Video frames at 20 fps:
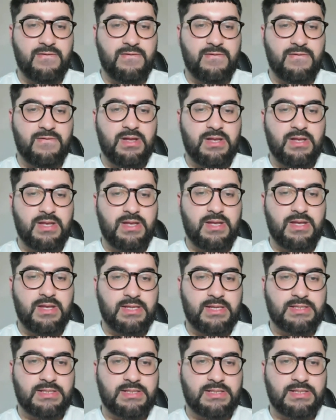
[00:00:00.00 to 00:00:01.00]
Yeah, that's the
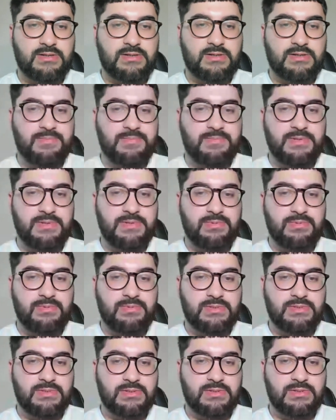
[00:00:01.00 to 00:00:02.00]
card, people.
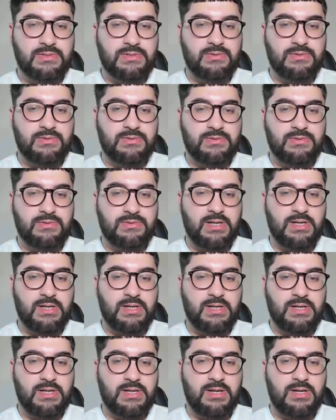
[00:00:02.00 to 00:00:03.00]
So
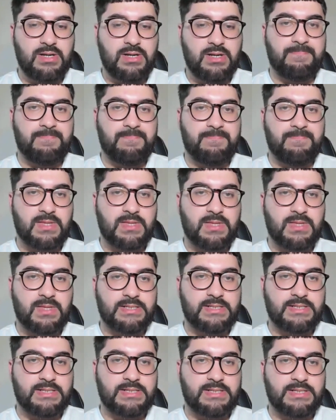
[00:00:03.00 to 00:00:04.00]
that's
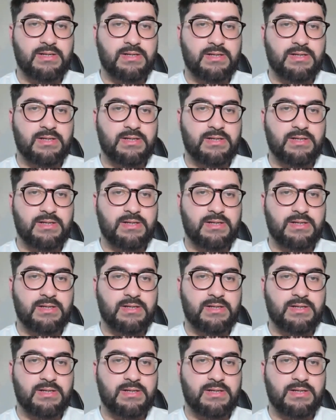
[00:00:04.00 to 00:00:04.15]
the